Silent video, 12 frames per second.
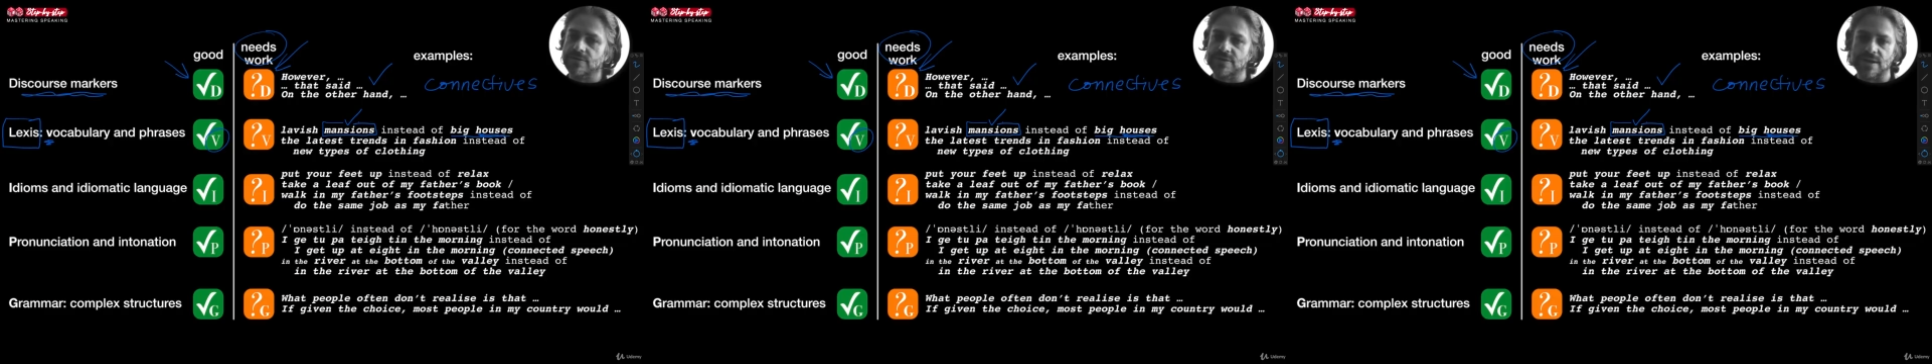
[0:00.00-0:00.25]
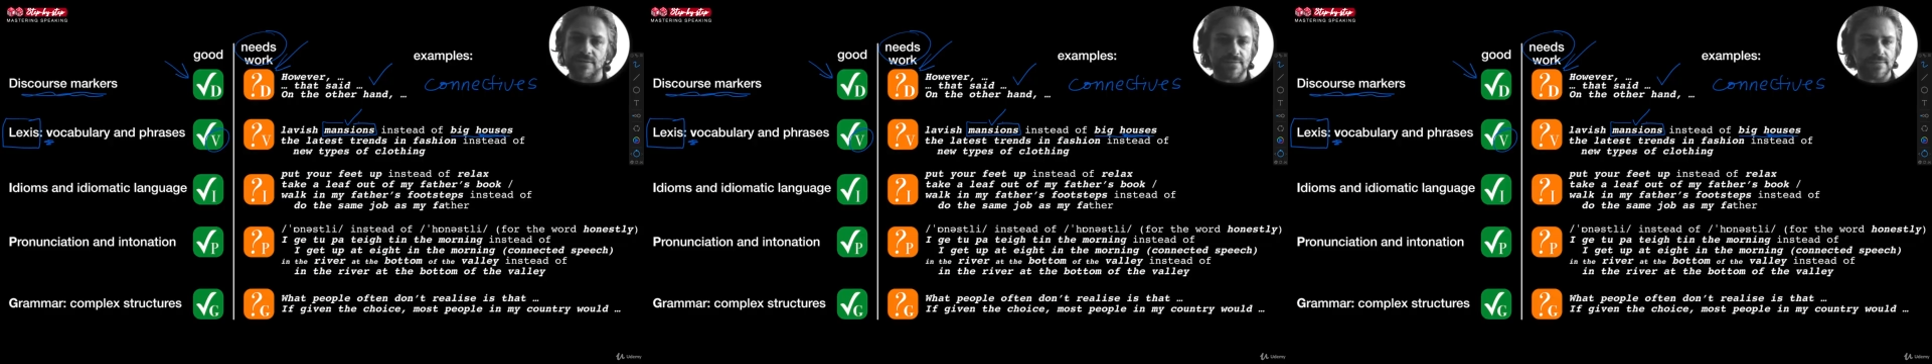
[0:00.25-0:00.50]

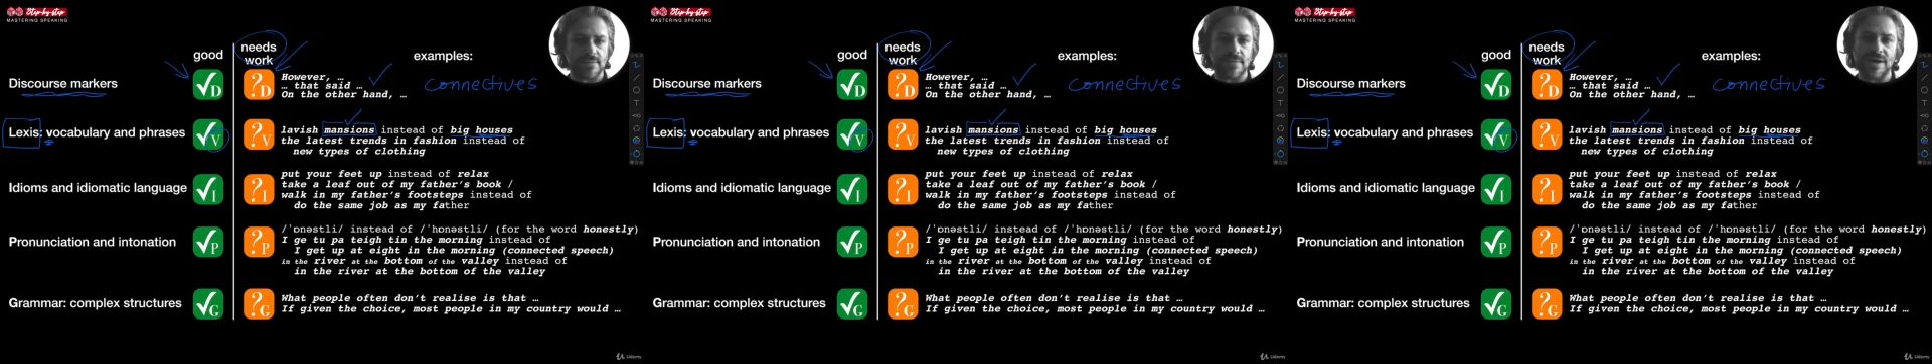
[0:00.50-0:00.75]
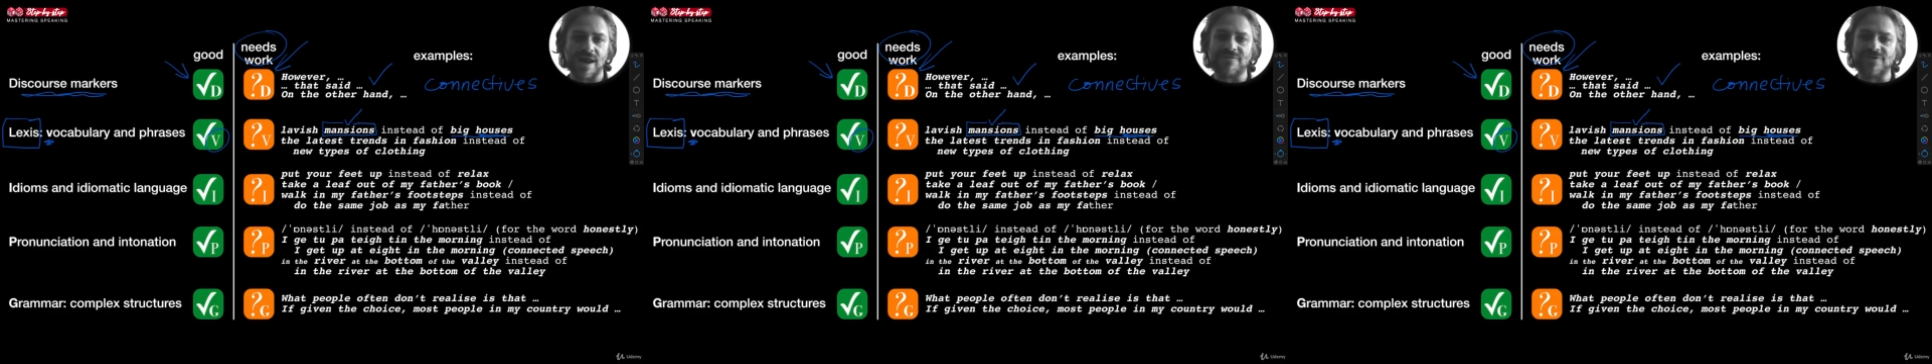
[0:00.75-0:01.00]
then
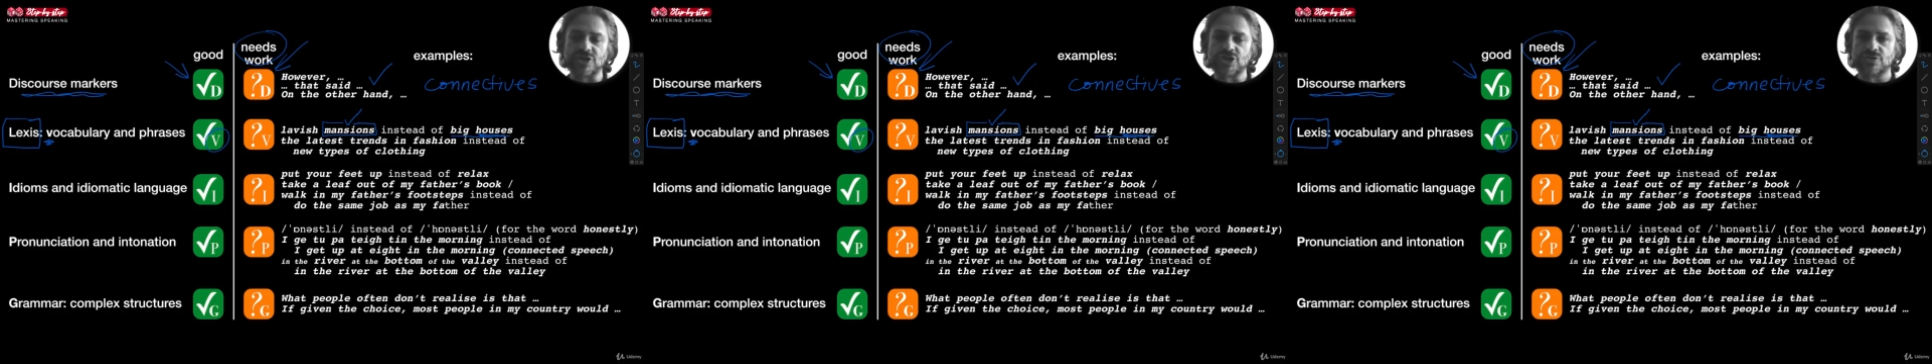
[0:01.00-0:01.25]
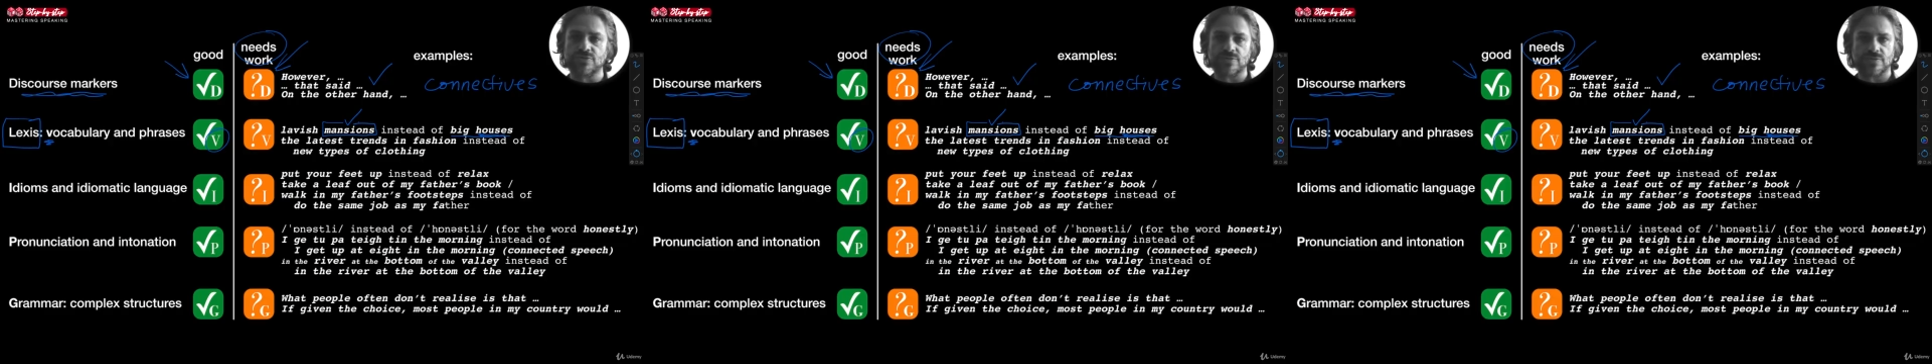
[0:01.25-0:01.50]

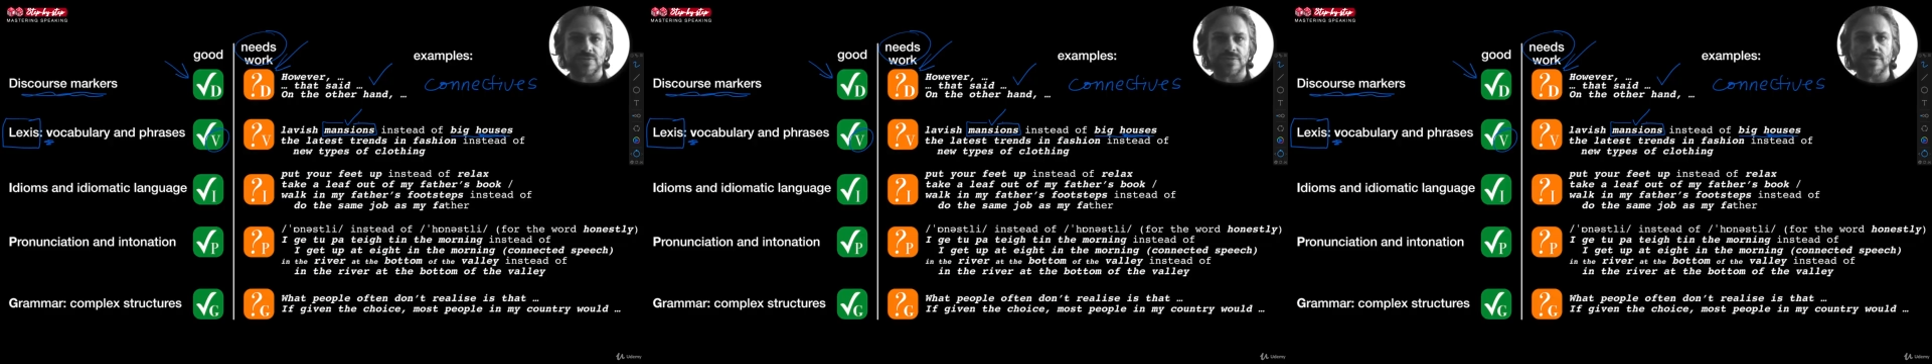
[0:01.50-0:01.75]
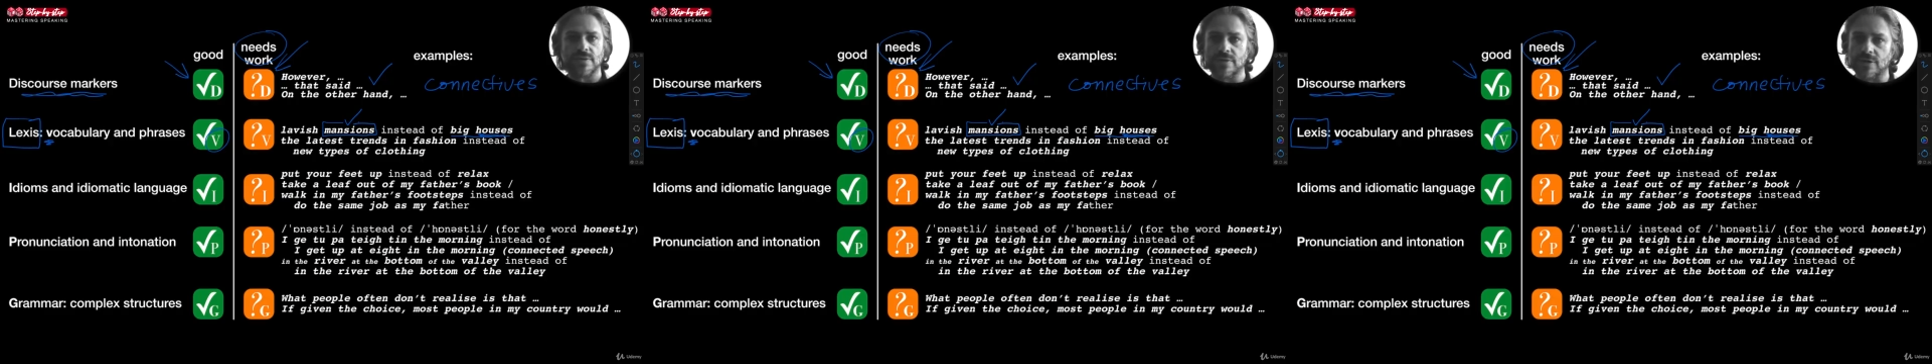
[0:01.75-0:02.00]
lavish,
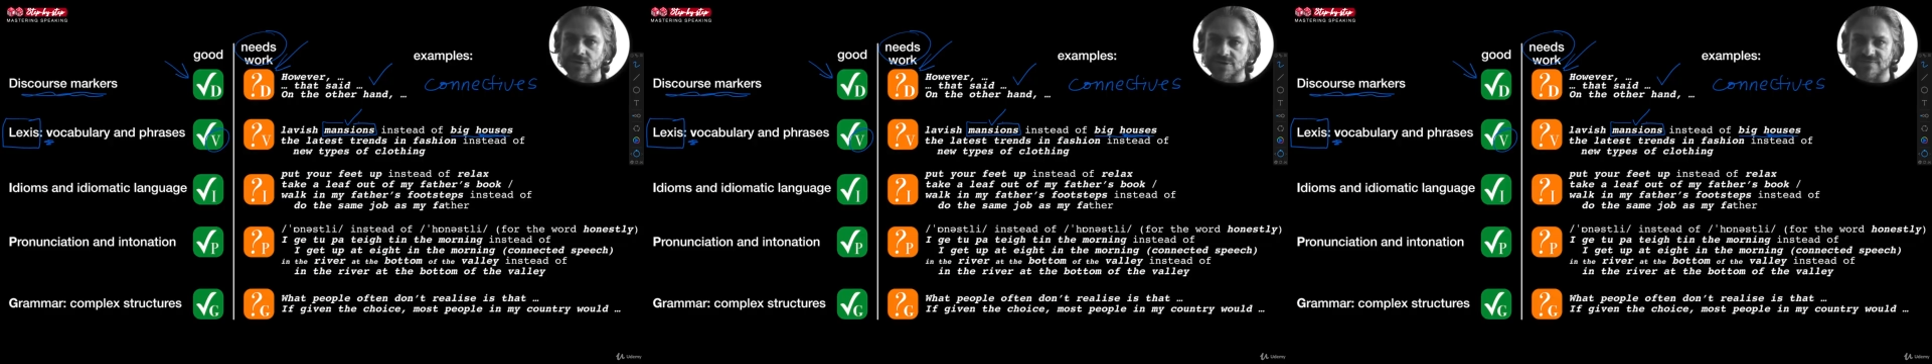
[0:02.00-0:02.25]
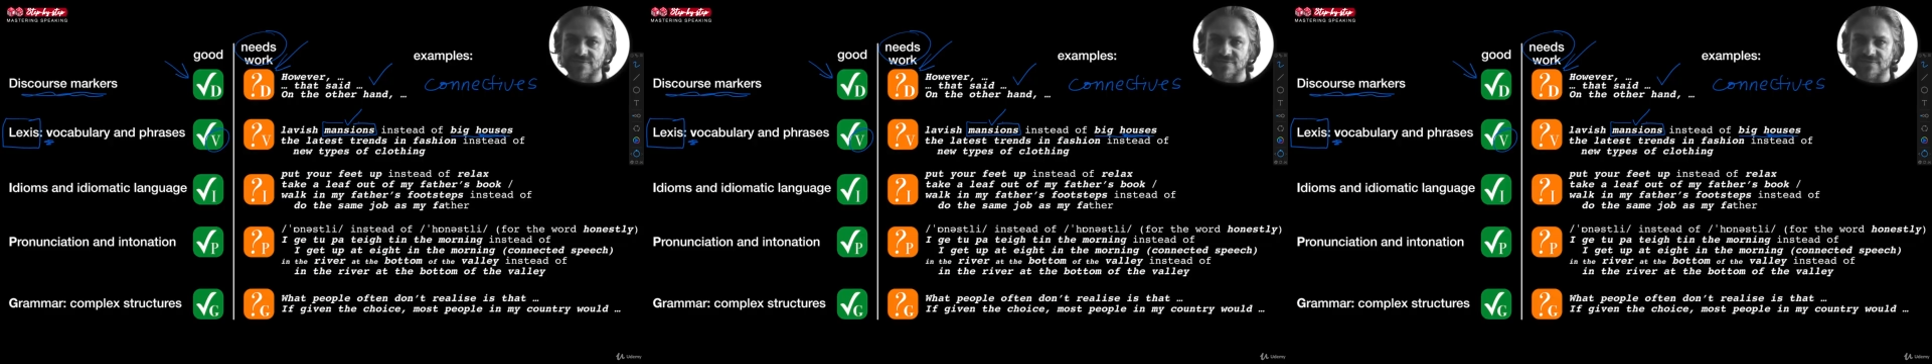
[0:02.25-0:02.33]
lots